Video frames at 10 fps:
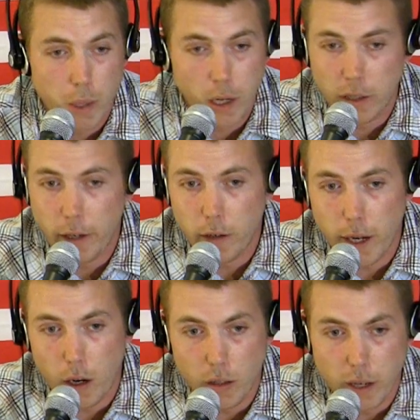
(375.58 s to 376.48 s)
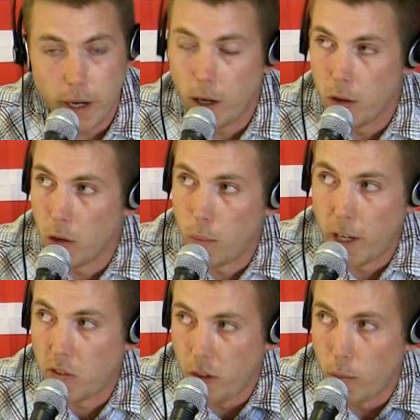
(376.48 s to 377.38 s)
play on the internet all day, although it
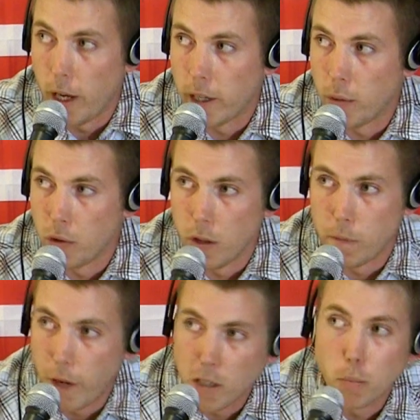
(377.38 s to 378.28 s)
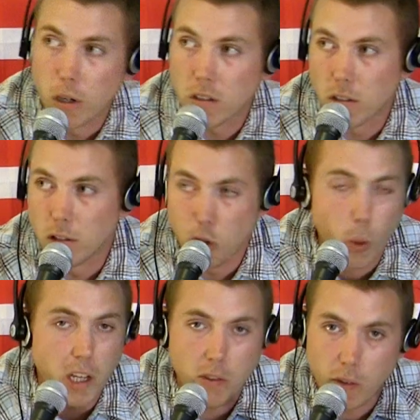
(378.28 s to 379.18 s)
might seem like it with all the Facebooks and
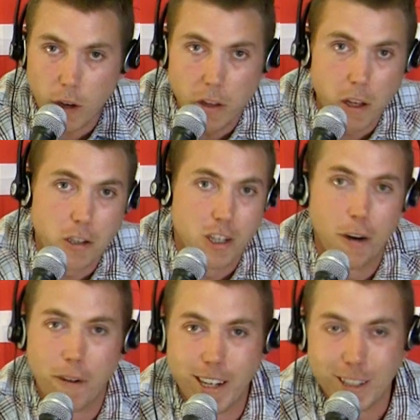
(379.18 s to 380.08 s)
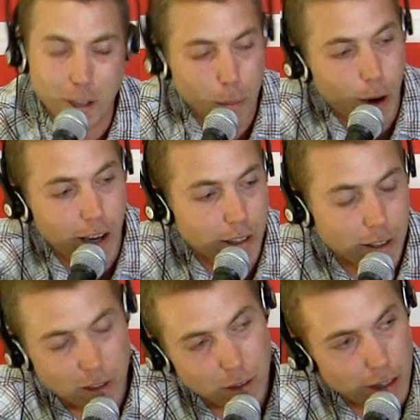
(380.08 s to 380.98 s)
tweets and all the other stuff I do
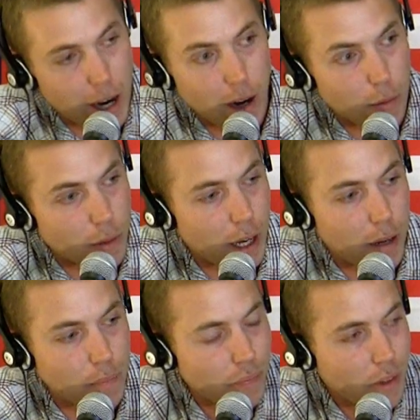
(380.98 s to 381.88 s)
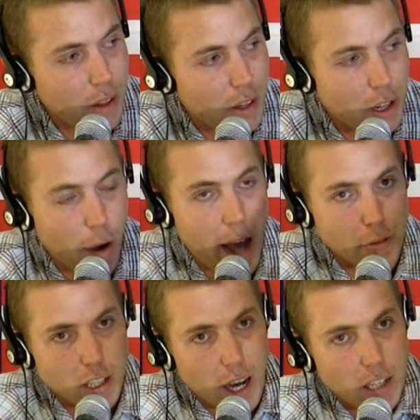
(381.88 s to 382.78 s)
to
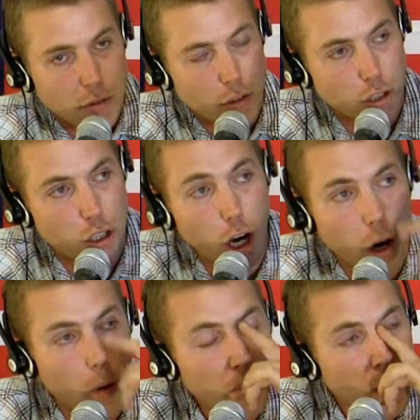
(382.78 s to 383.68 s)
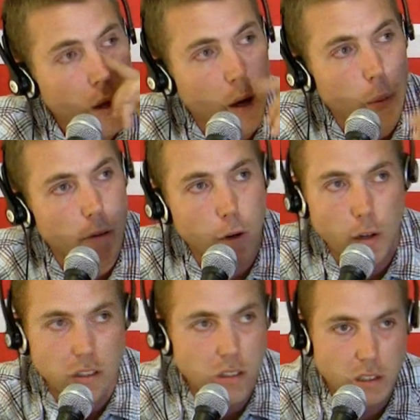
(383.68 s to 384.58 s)
advertise for the show. But
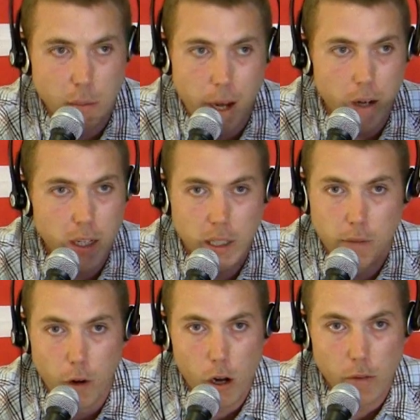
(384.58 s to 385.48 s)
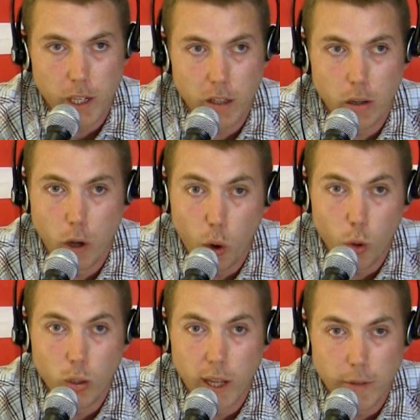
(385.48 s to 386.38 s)
folks, this is about getting involved at the
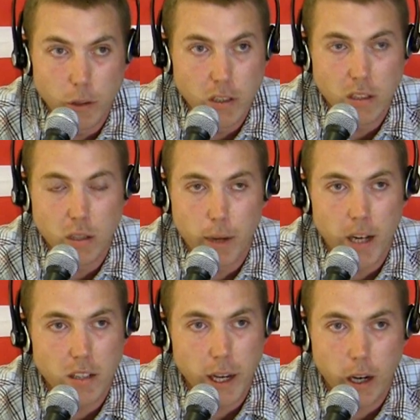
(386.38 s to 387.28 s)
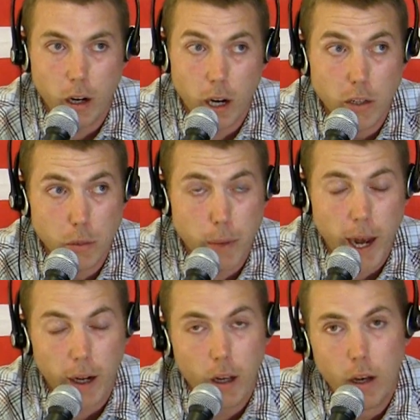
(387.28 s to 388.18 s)
local level. This is about taking our country
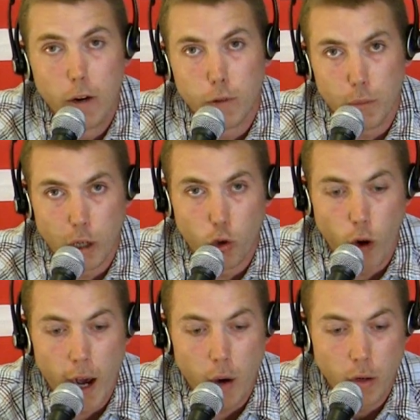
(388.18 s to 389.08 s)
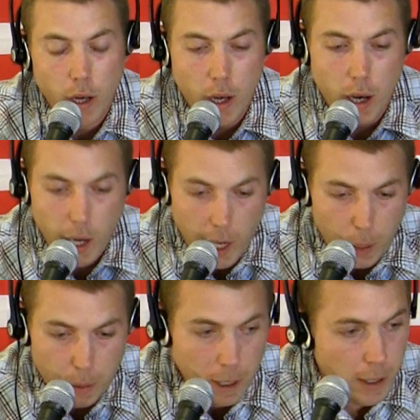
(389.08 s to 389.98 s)
back from the ground
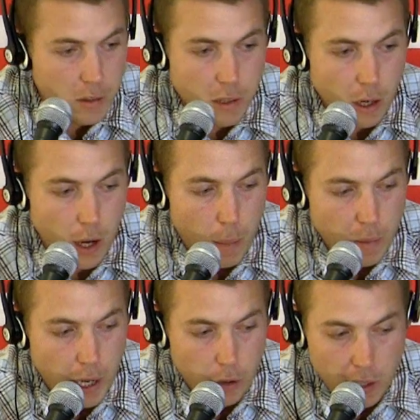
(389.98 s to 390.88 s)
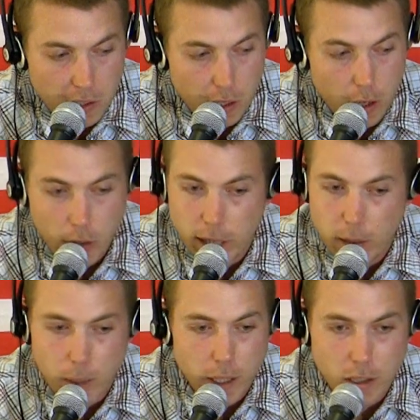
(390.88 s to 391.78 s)
up. So I'm digressing
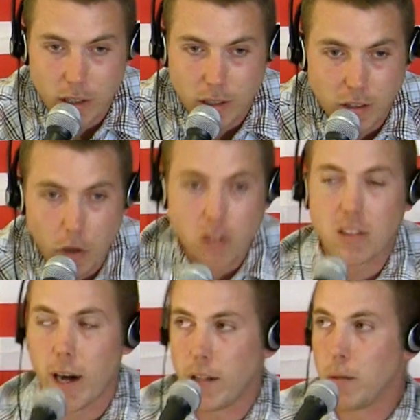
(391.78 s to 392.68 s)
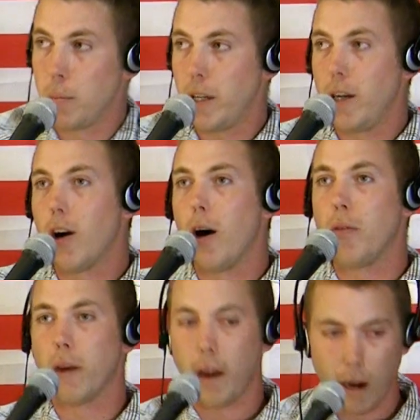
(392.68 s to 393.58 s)
already, but it's just so exciting to be
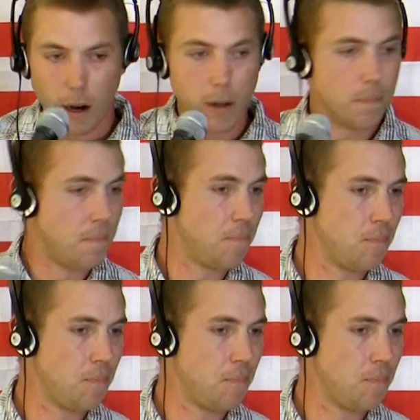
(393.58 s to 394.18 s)
on the air.